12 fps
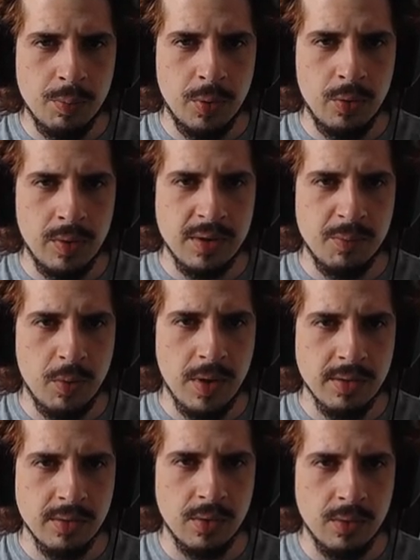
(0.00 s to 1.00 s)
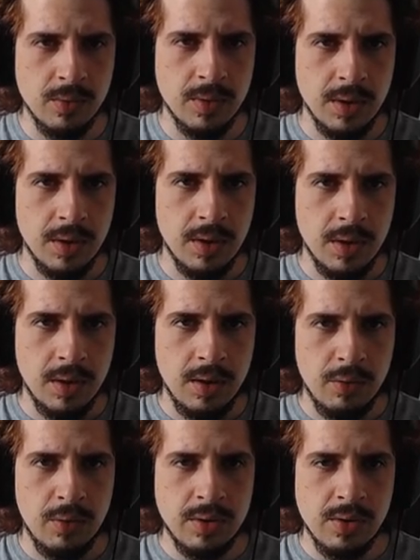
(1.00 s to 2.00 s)
pure espresso,
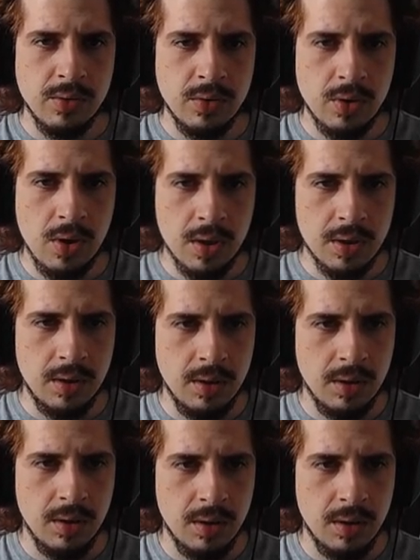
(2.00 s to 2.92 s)
units in stock.